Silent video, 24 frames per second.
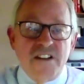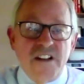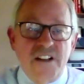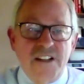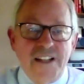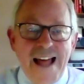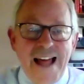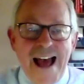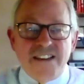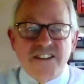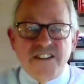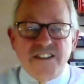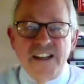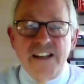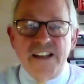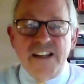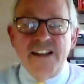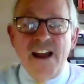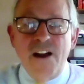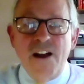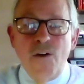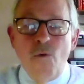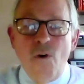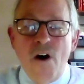the last thing
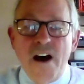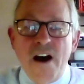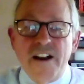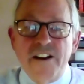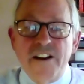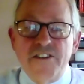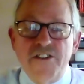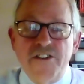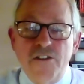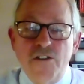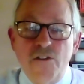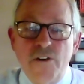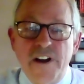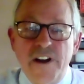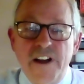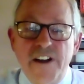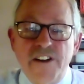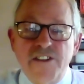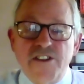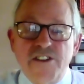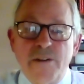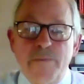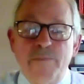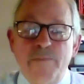they want to do
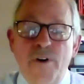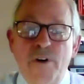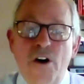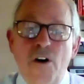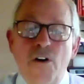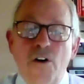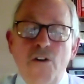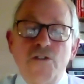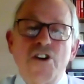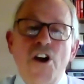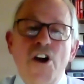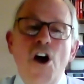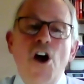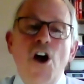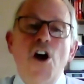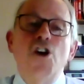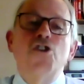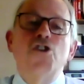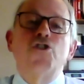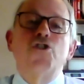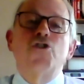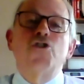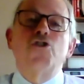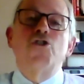is impose
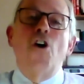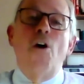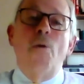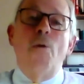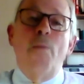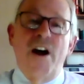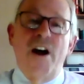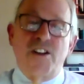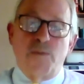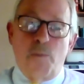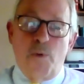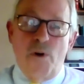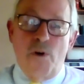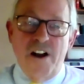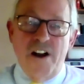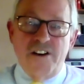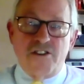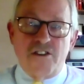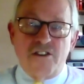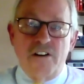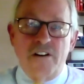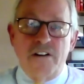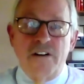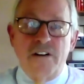so much
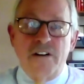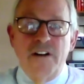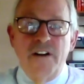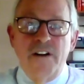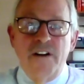pressure